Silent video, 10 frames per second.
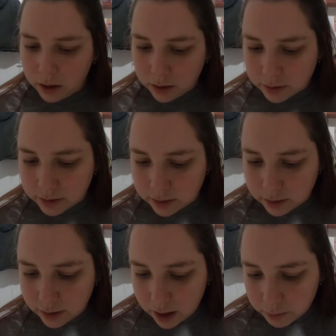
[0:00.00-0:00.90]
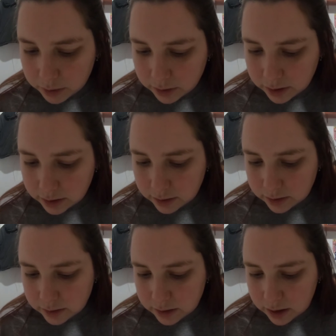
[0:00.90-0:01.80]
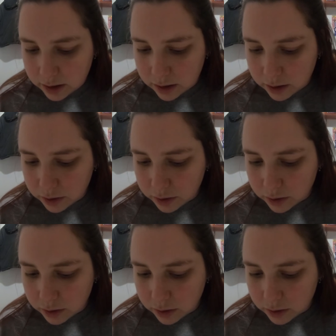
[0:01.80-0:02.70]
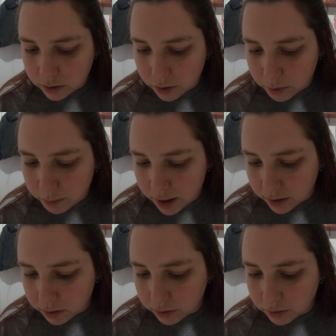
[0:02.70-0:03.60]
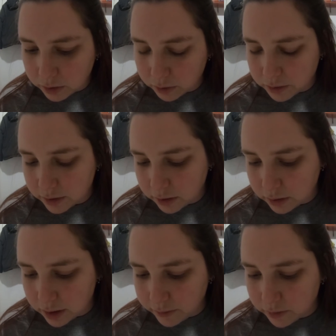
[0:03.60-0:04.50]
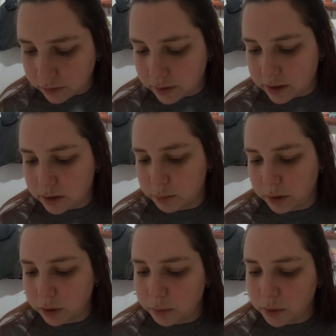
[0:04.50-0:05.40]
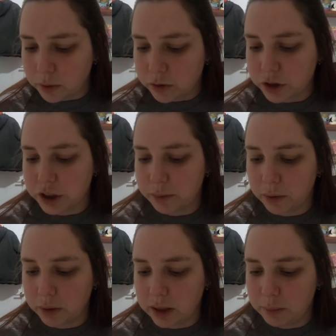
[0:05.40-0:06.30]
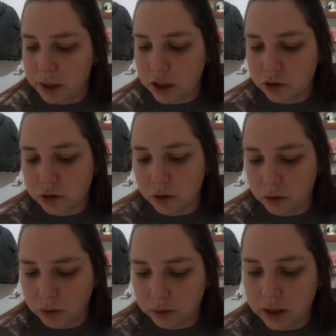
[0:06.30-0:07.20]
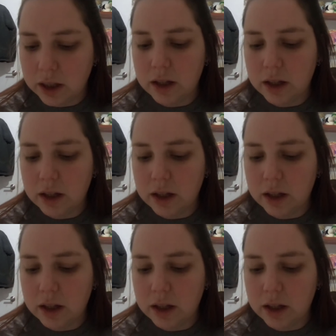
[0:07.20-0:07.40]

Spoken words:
Let's see, that one is no matter your skill level, this buildable shimmery peach gold